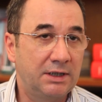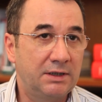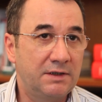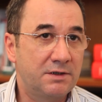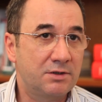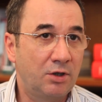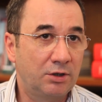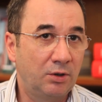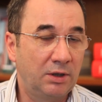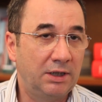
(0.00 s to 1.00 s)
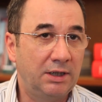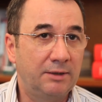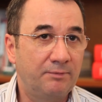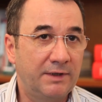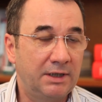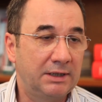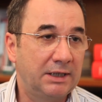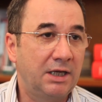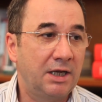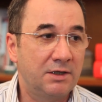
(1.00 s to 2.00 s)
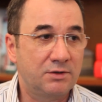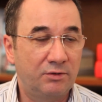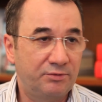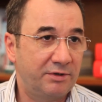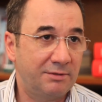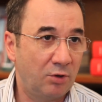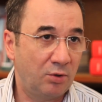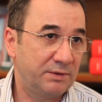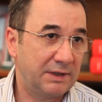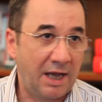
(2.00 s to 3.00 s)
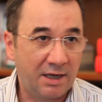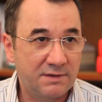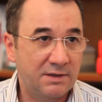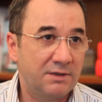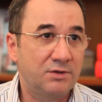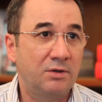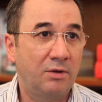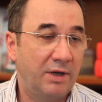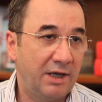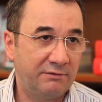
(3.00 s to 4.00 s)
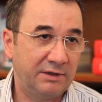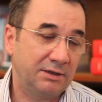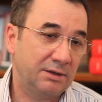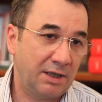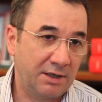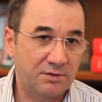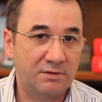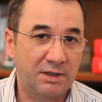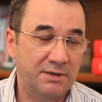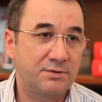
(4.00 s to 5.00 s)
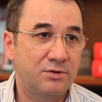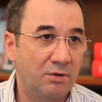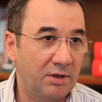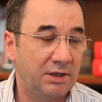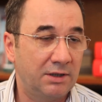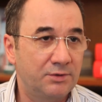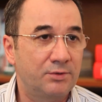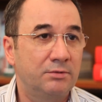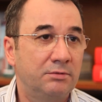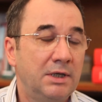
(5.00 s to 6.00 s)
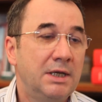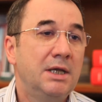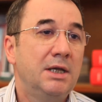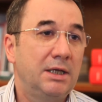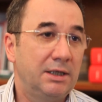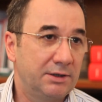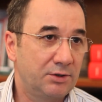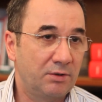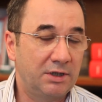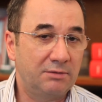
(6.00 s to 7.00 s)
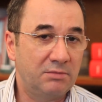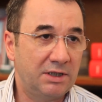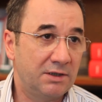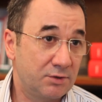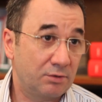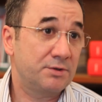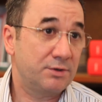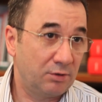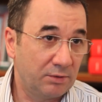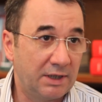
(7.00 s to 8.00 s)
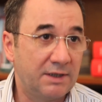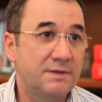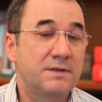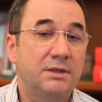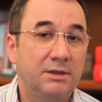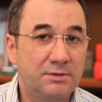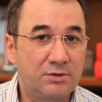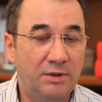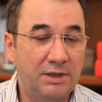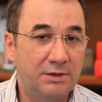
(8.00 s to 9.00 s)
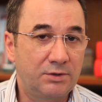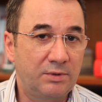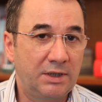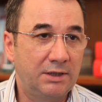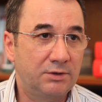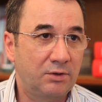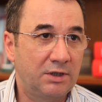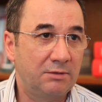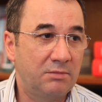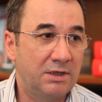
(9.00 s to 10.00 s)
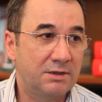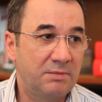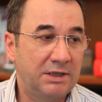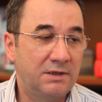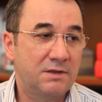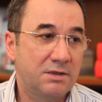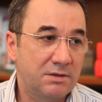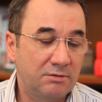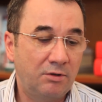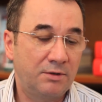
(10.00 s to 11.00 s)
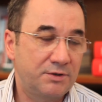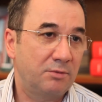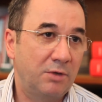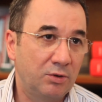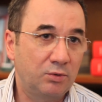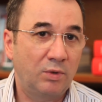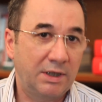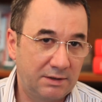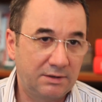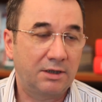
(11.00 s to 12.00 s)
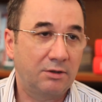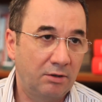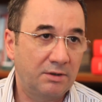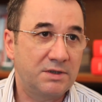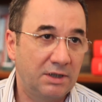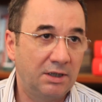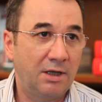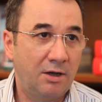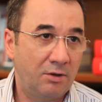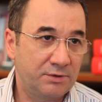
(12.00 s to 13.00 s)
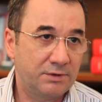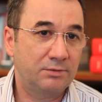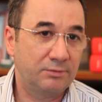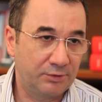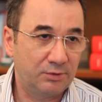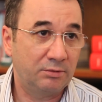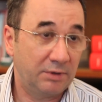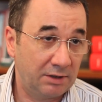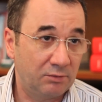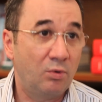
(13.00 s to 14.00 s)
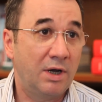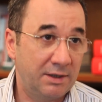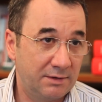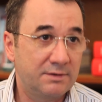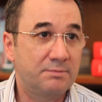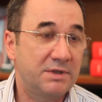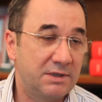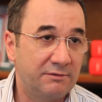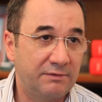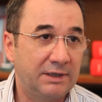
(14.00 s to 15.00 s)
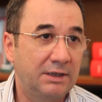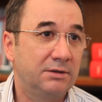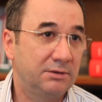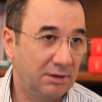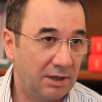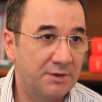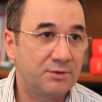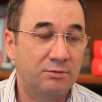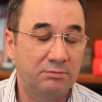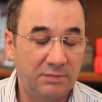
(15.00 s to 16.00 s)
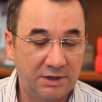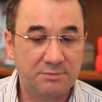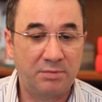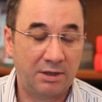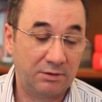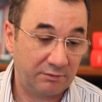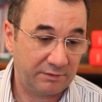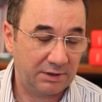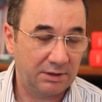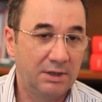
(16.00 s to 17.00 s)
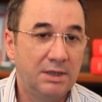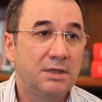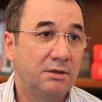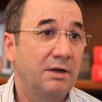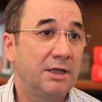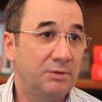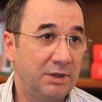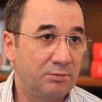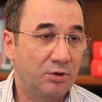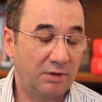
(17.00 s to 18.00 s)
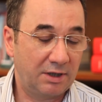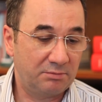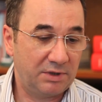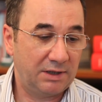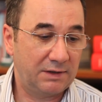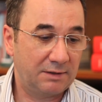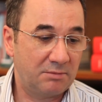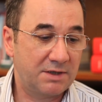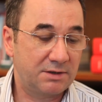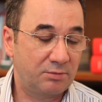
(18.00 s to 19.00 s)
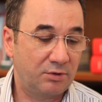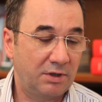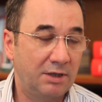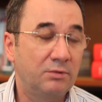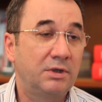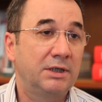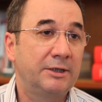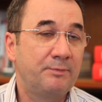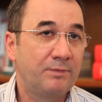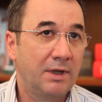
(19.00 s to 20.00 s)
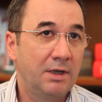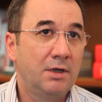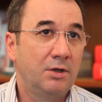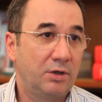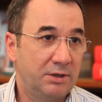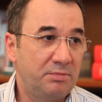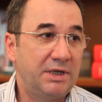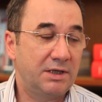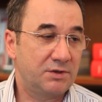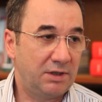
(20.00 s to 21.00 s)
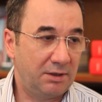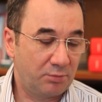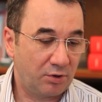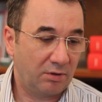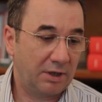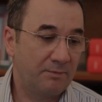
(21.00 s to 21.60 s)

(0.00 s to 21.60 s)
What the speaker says: And this is not only in the case of remote access, you know, having lecturers joining through electronic means or students joining through electronic means, but this is also about what the technology allows to do in one specific classroom as part of a graduate program, be it a master program or a PhD program.